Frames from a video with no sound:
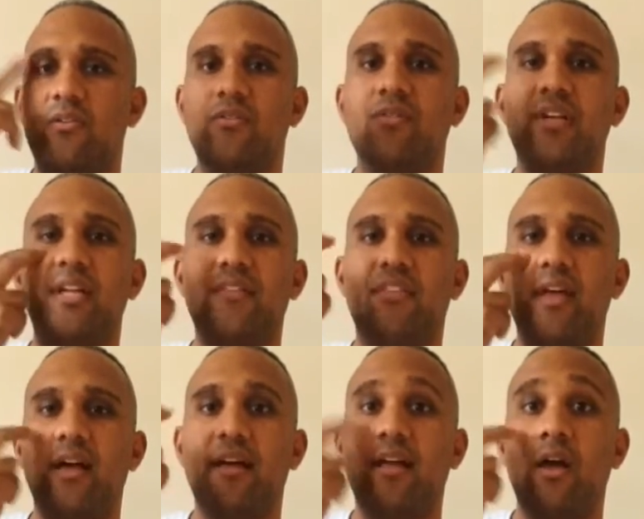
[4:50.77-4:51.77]
underneath the
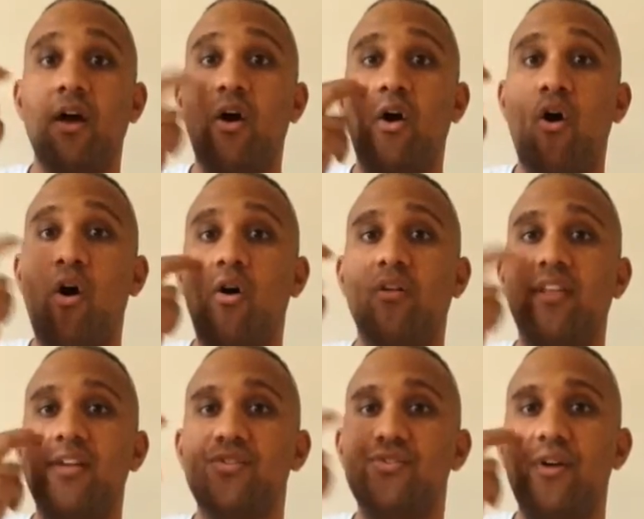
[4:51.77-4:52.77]
eye. All
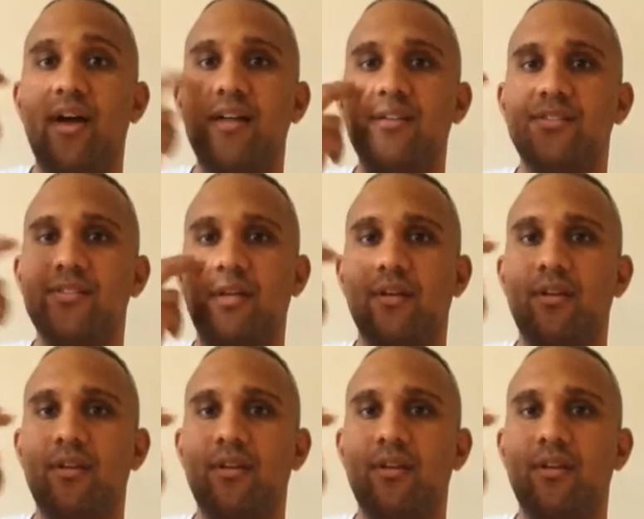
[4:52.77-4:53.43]
this stress,